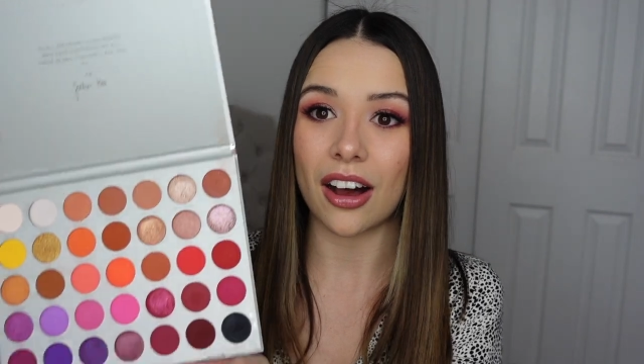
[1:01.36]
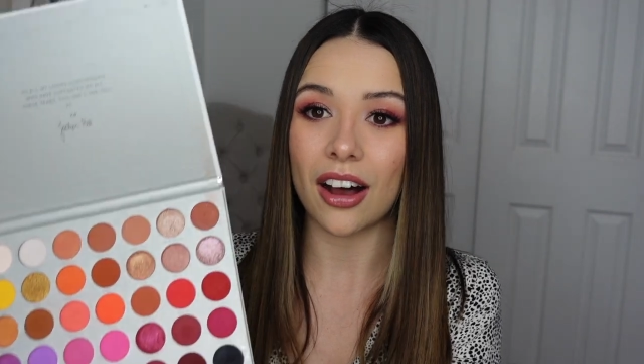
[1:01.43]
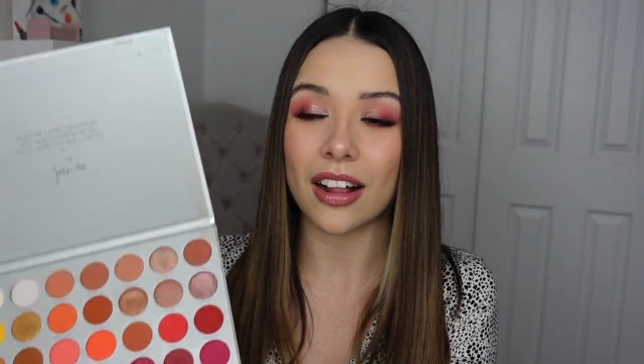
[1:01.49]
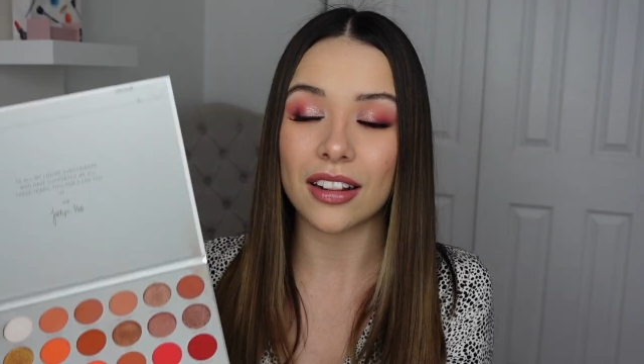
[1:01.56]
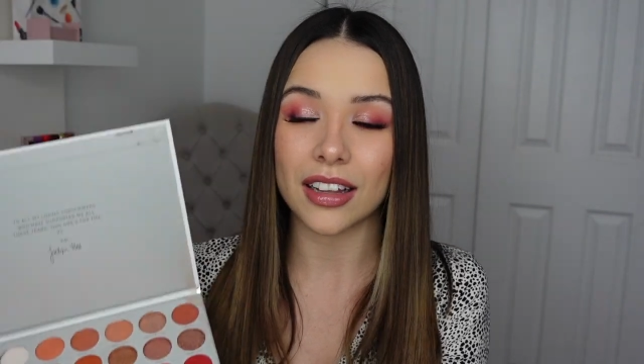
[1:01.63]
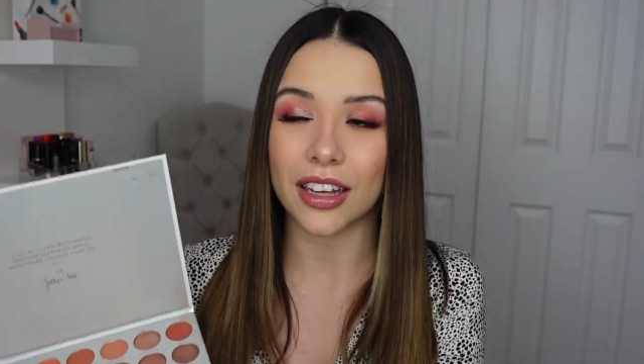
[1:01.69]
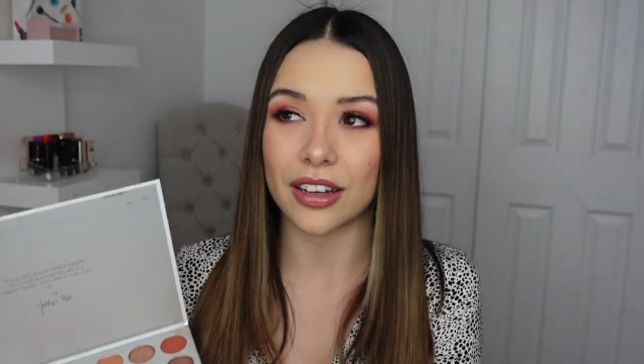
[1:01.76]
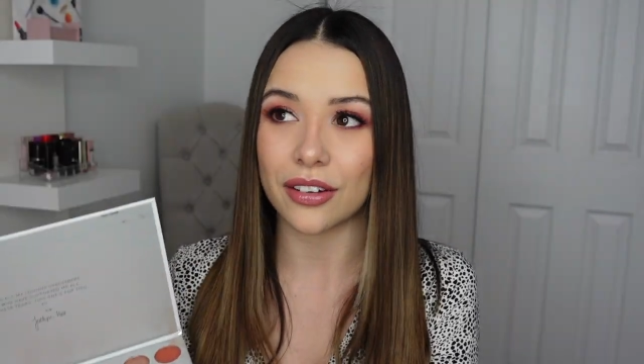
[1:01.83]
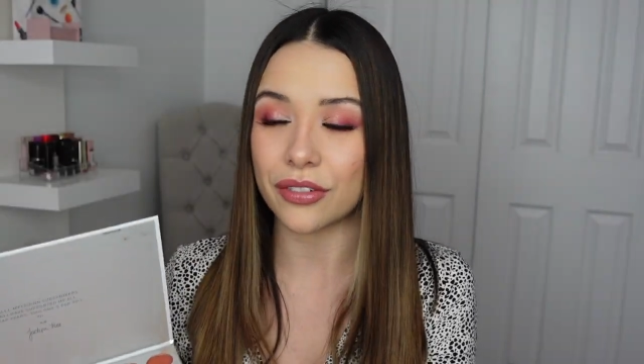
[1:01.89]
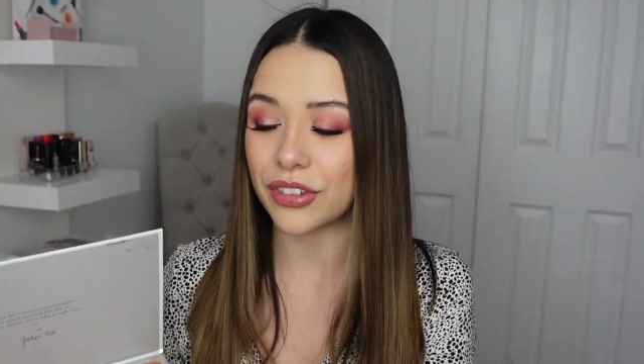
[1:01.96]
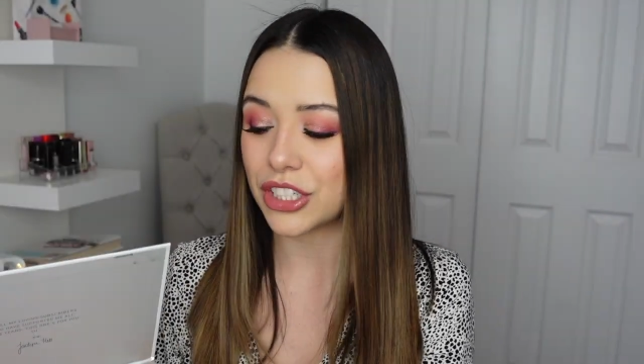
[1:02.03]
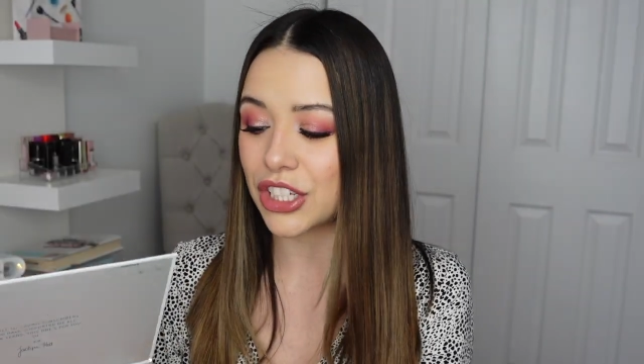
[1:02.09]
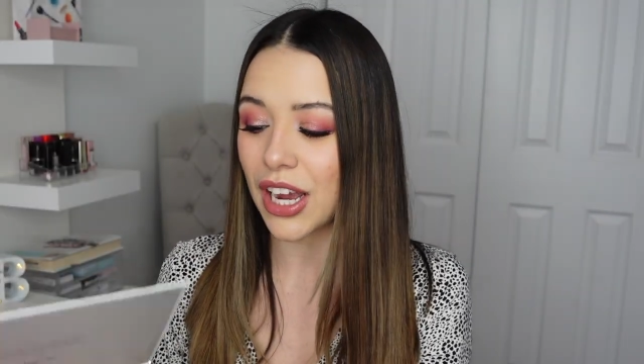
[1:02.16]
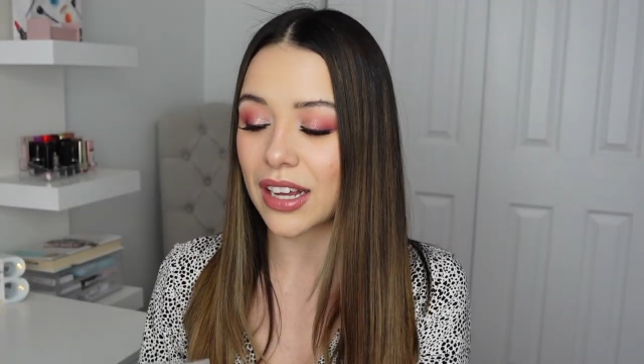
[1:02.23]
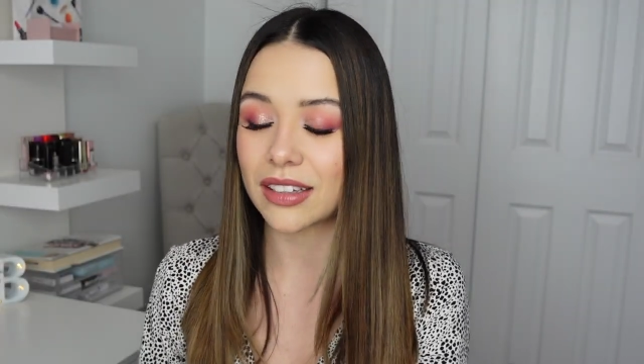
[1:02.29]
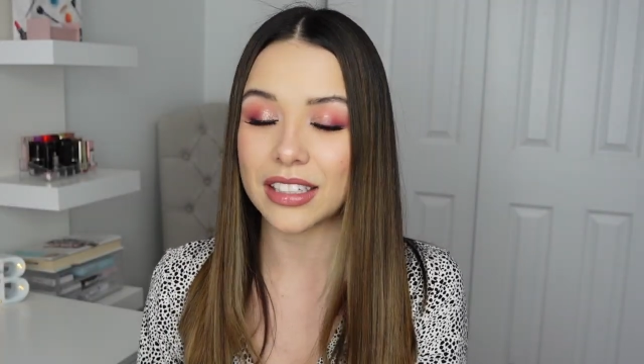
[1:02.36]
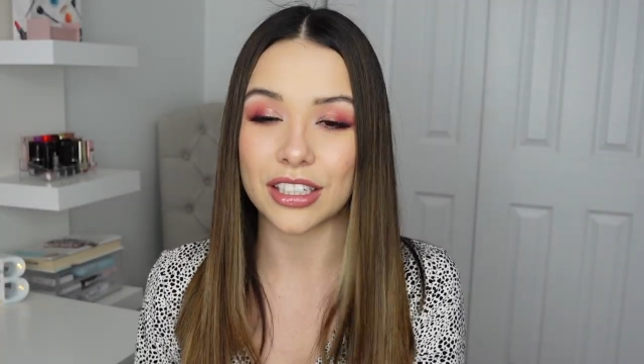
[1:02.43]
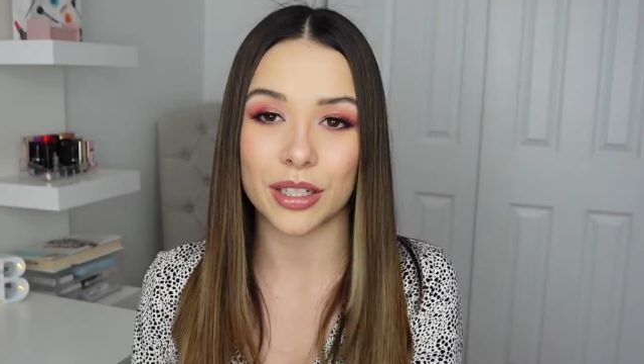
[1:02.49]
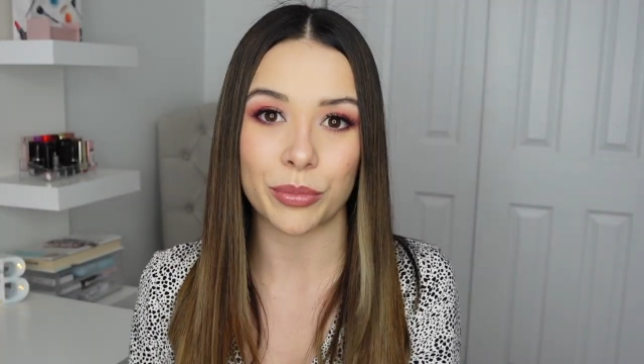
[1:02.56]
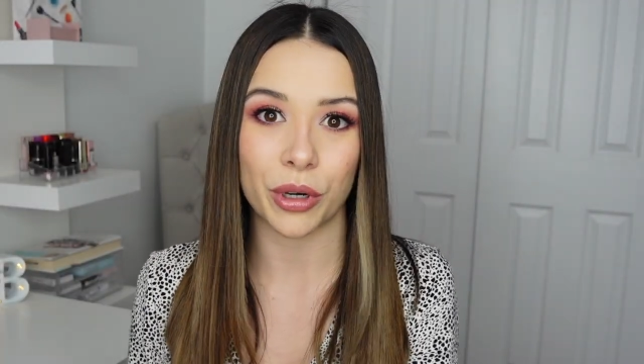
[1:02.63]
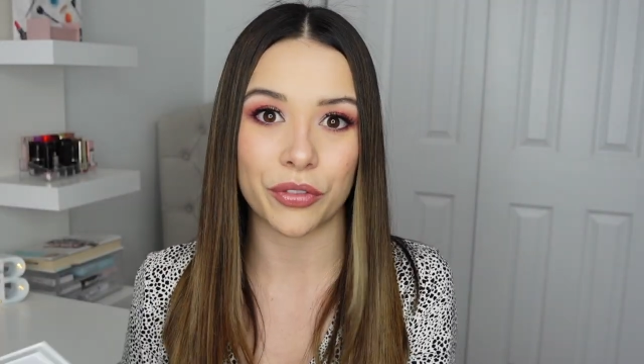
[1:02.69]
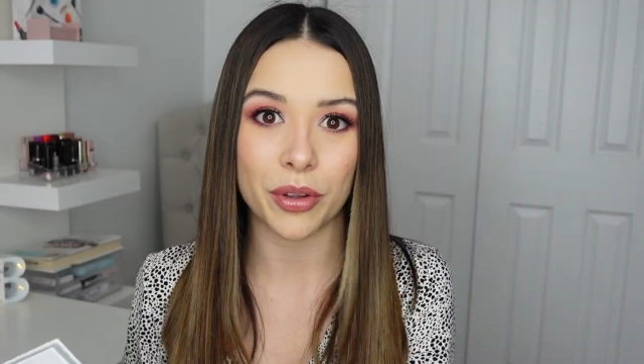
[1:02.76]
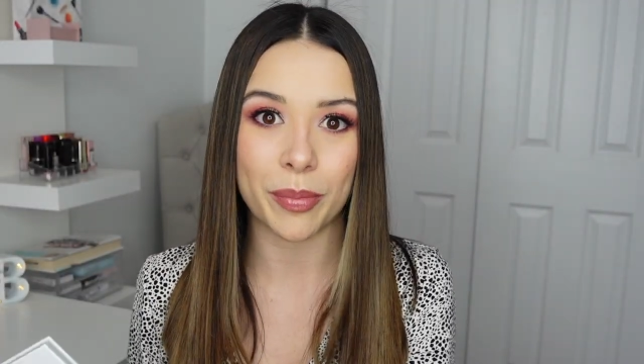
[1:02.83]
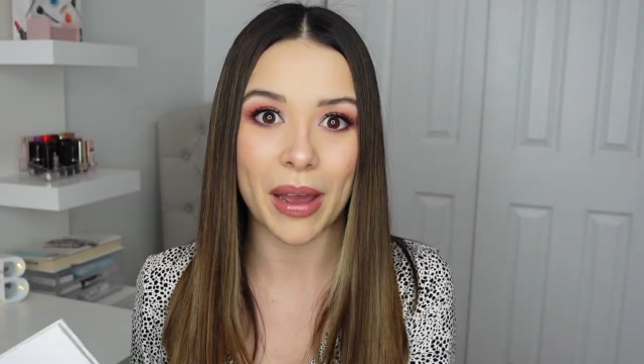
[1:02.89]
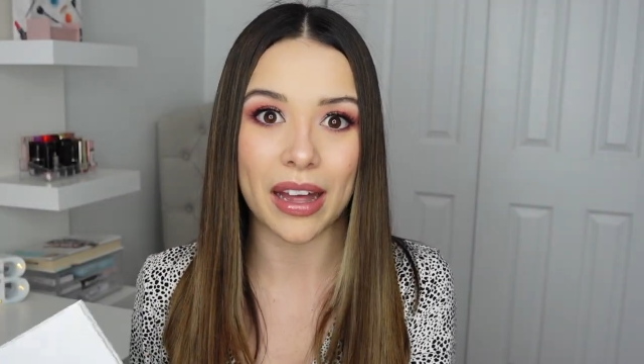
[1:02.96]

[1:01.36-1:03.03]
All of Jaclyn Hill and Morphe